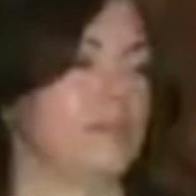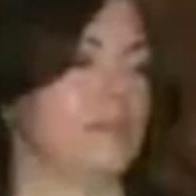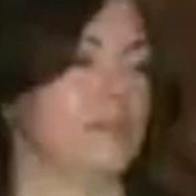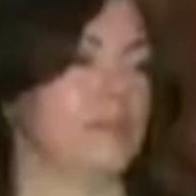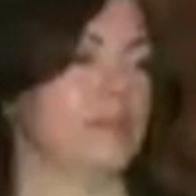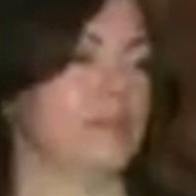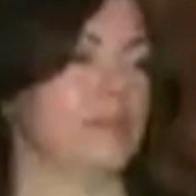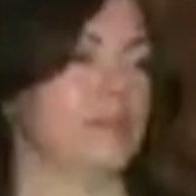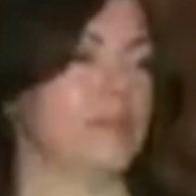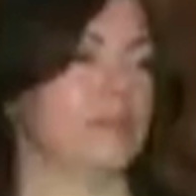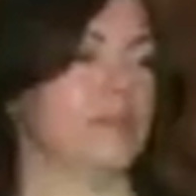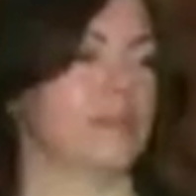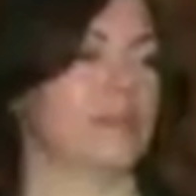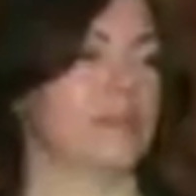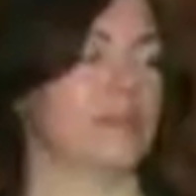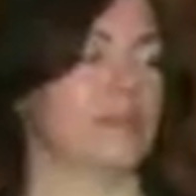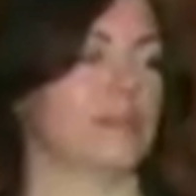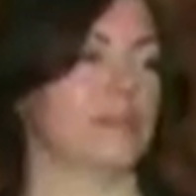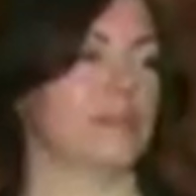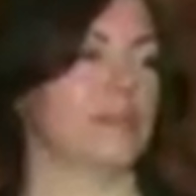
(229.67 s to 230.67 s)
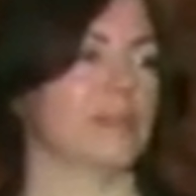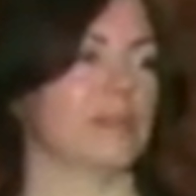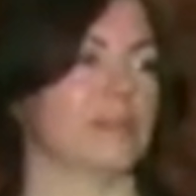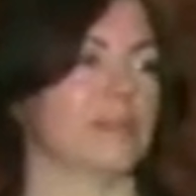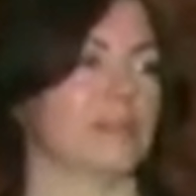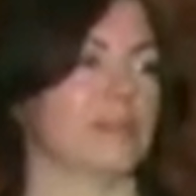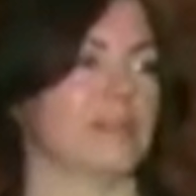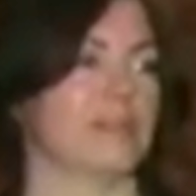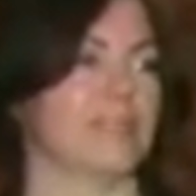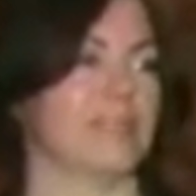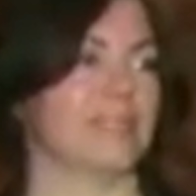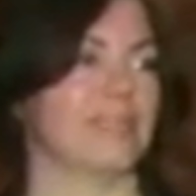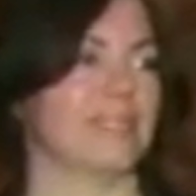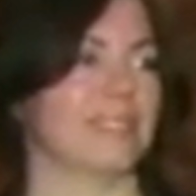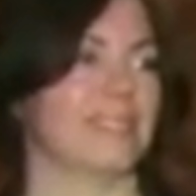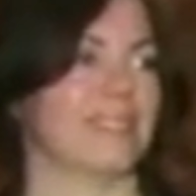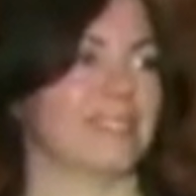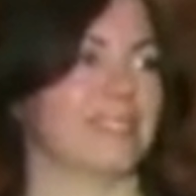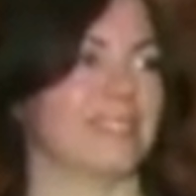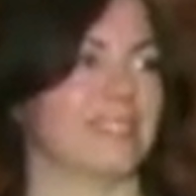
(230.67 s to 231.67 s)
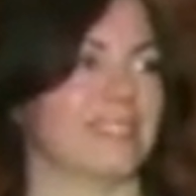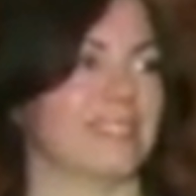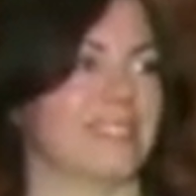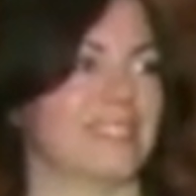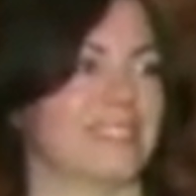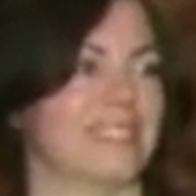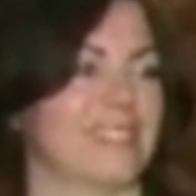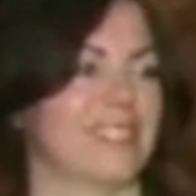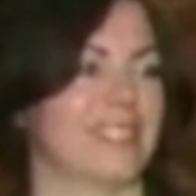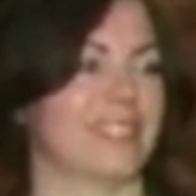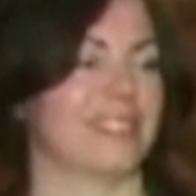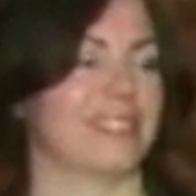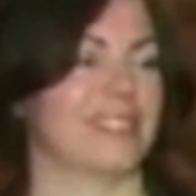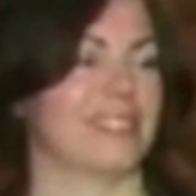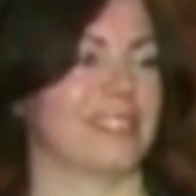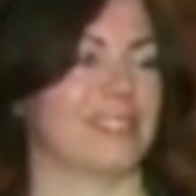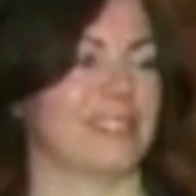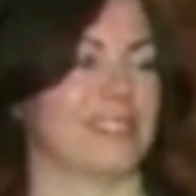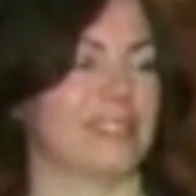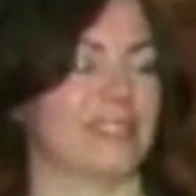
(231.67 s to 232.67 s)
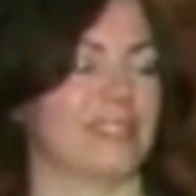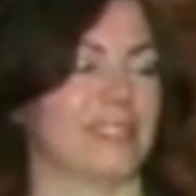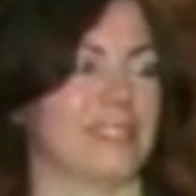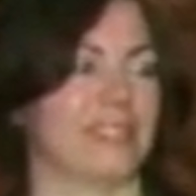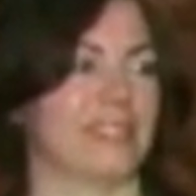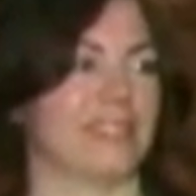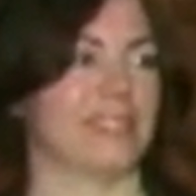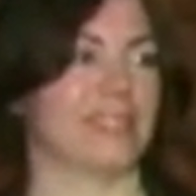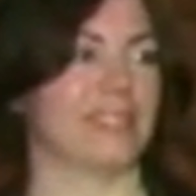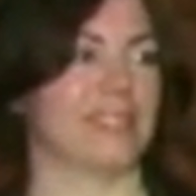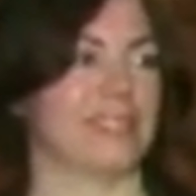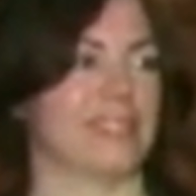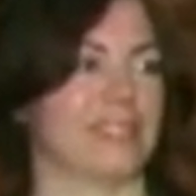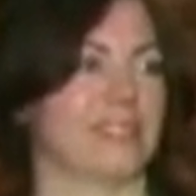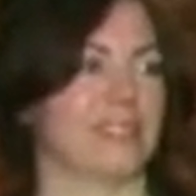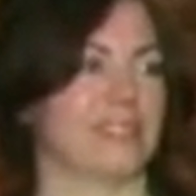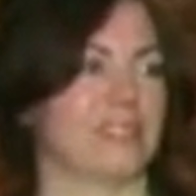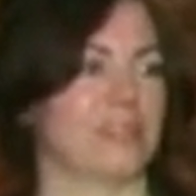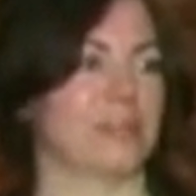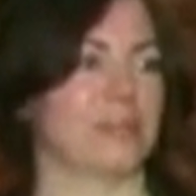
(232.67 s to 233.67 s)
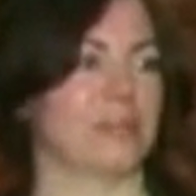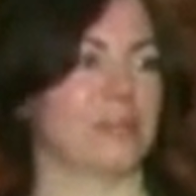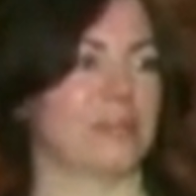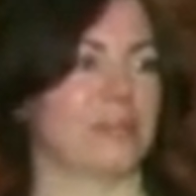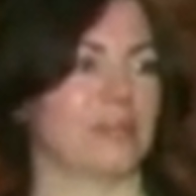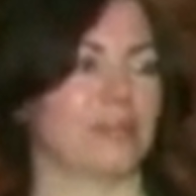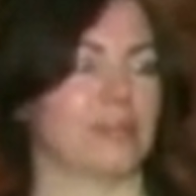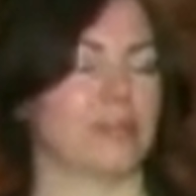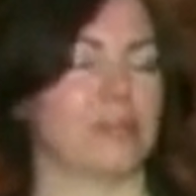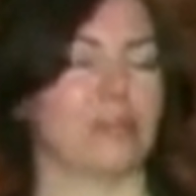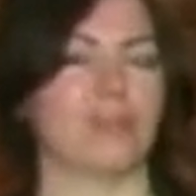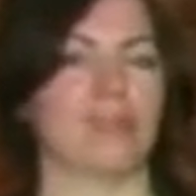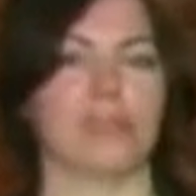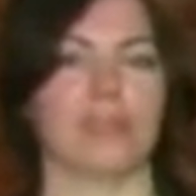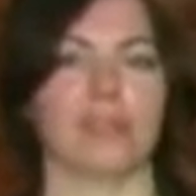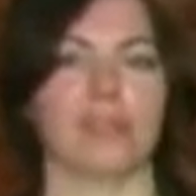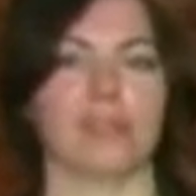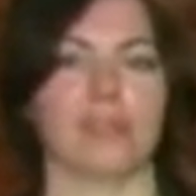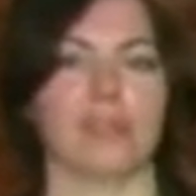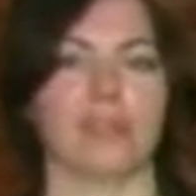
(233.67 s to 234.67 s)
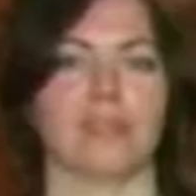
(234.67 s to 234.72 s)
(silent)